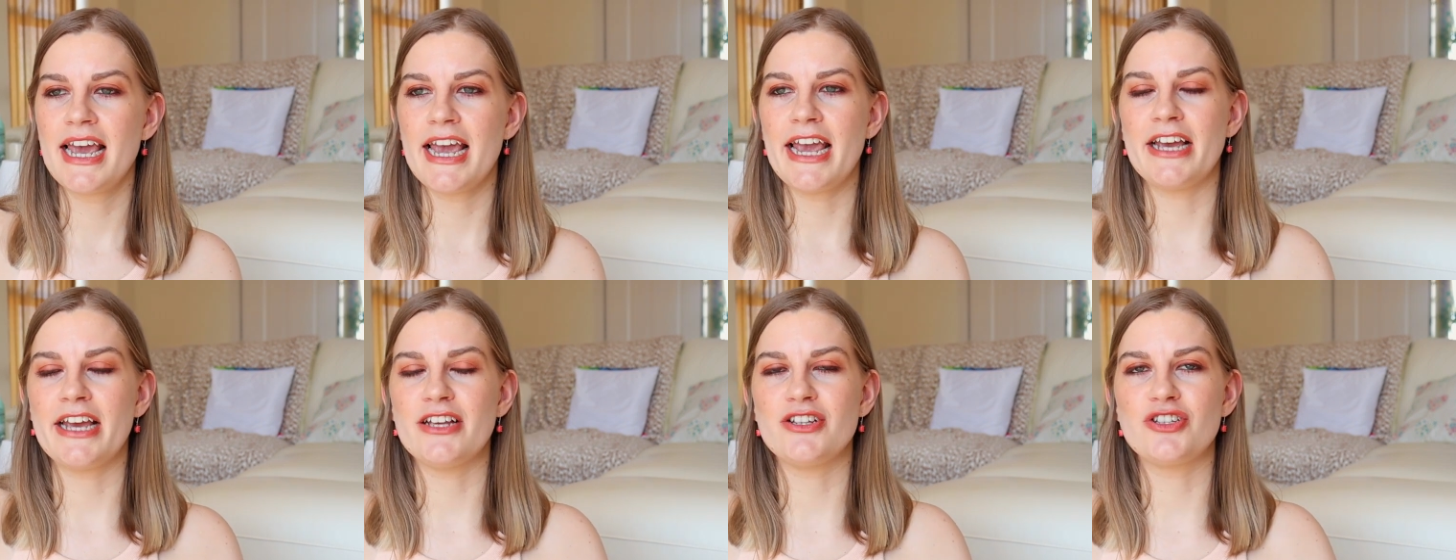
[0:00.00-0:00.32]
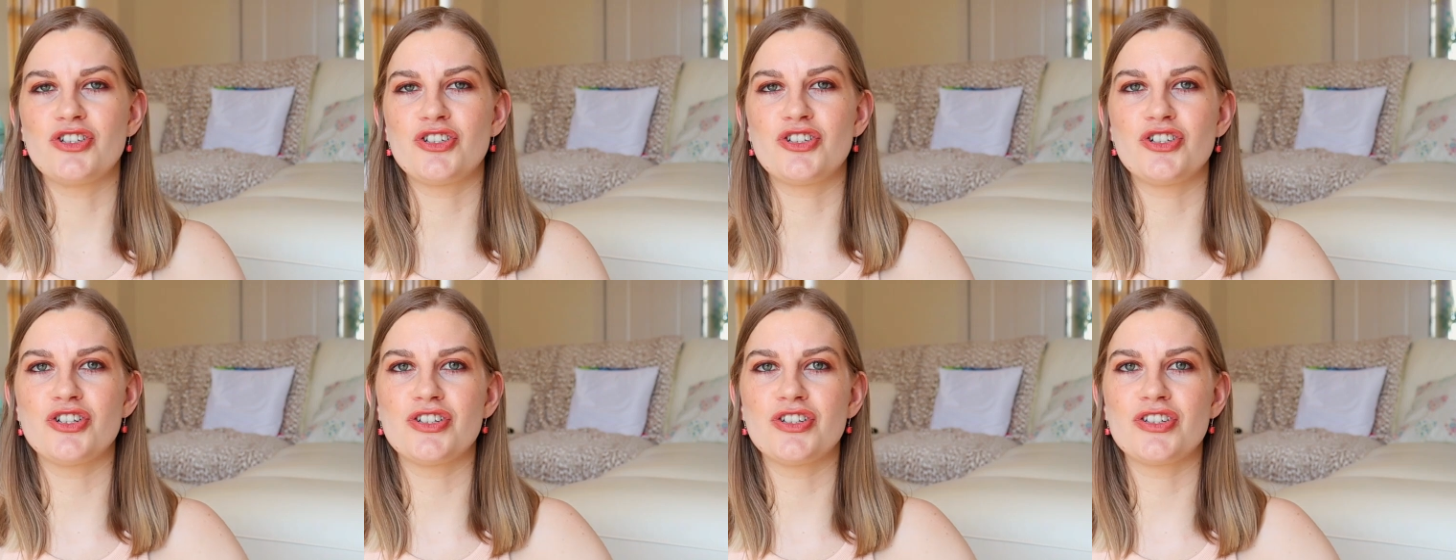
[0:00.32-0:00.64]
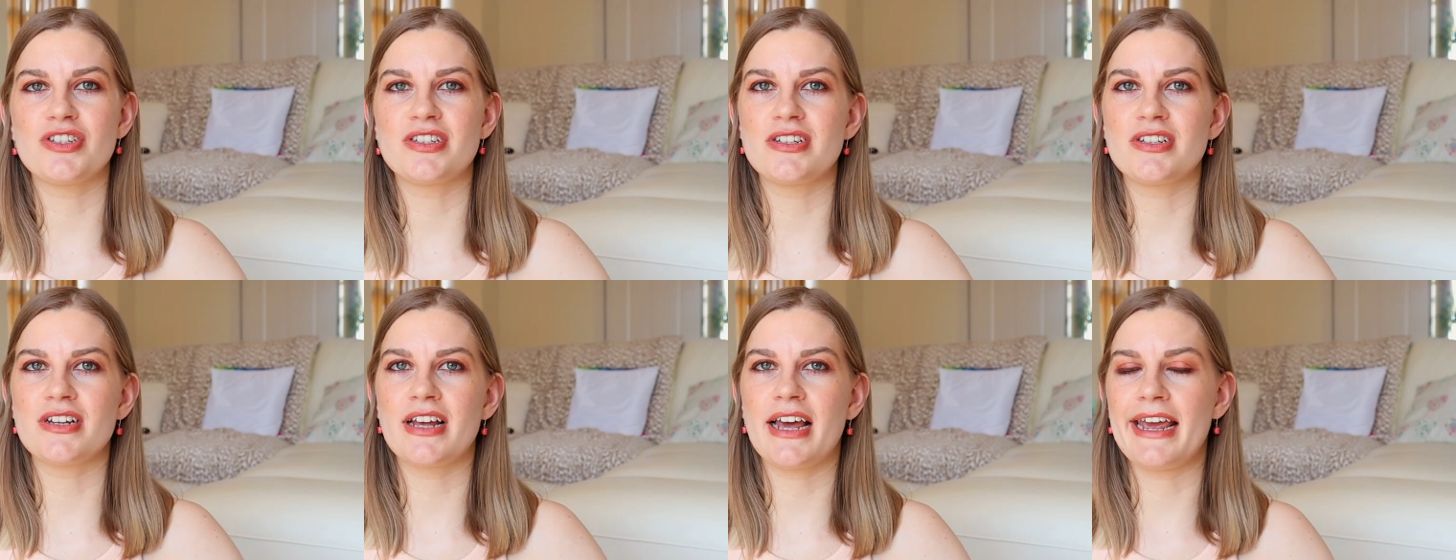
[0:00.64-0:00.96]
It's
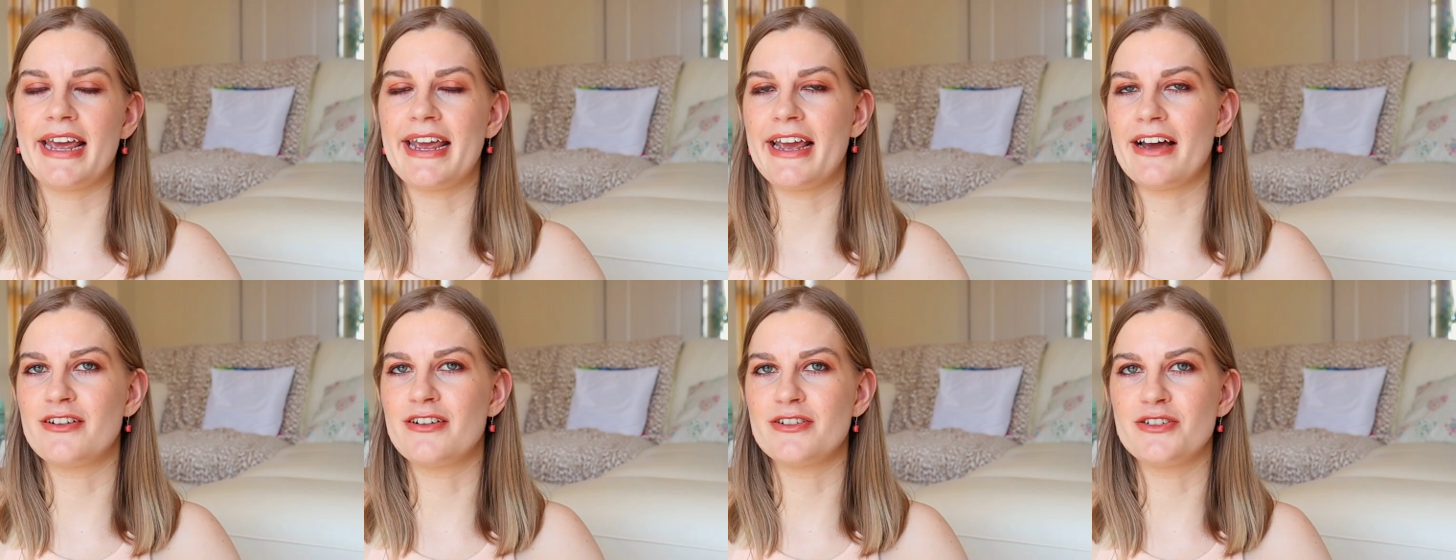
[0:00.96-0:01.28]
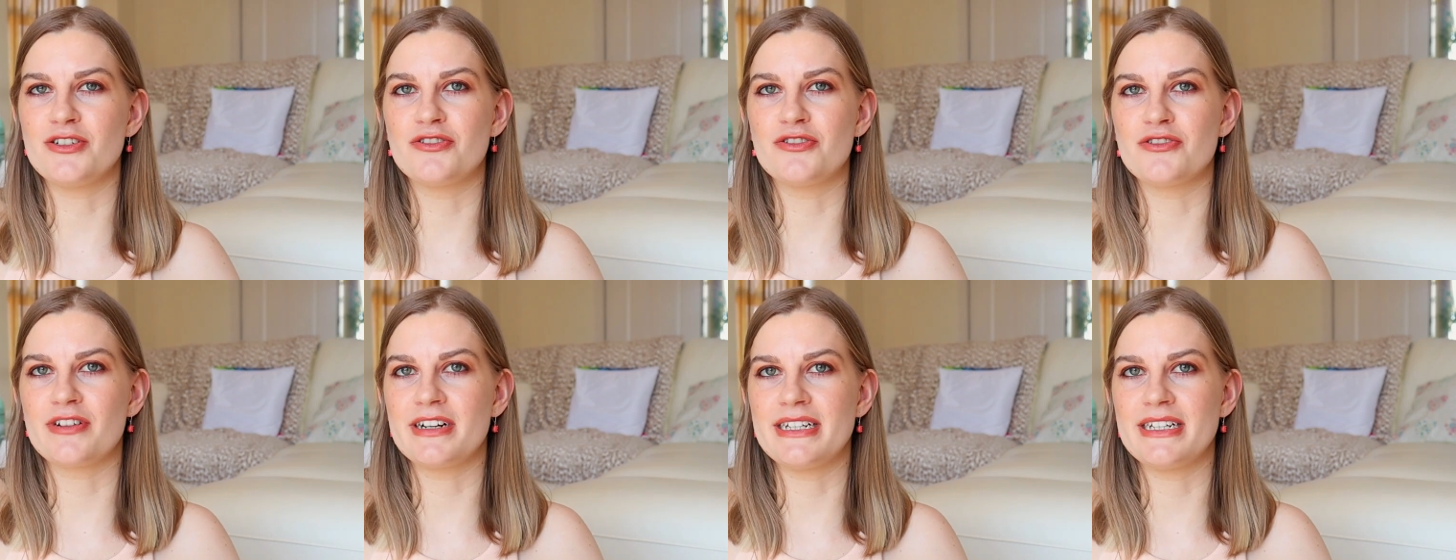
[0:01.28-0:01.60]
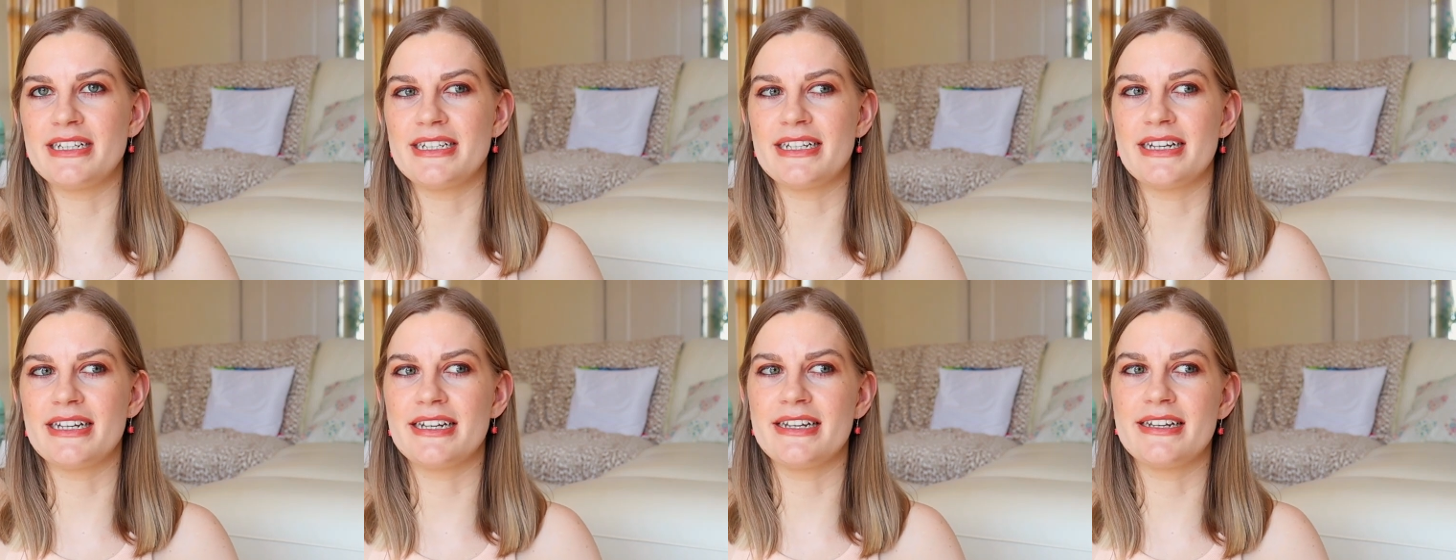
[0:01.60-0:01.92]
just a
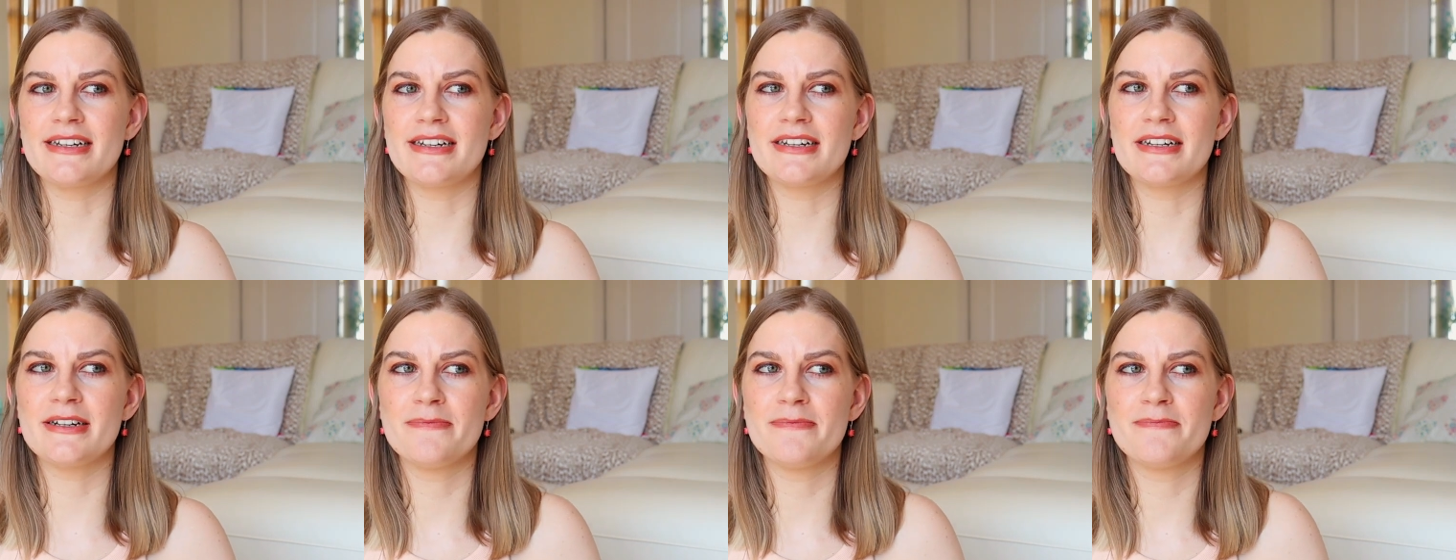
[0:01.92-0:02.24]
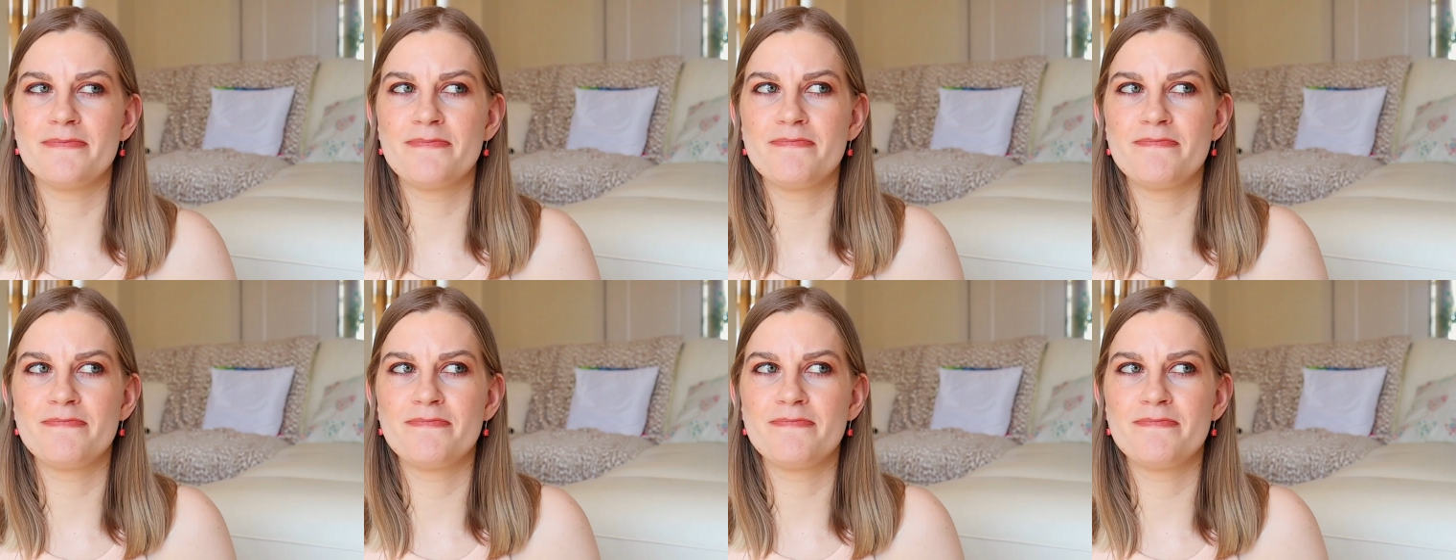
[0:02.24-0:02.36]
hydrating